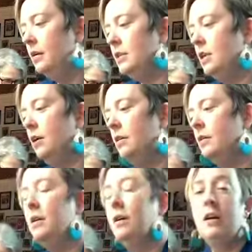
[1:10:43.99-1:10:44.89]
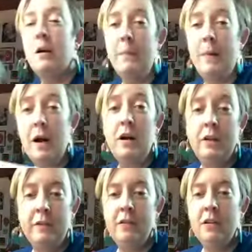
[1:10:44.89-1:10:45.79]
So
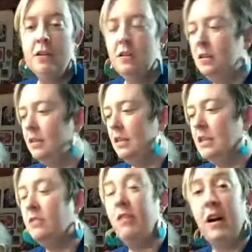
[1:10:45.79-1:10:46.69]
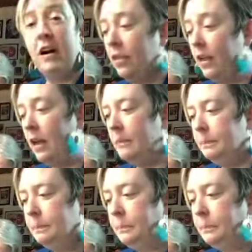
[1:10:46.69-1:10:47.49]
comparative, this is very thin,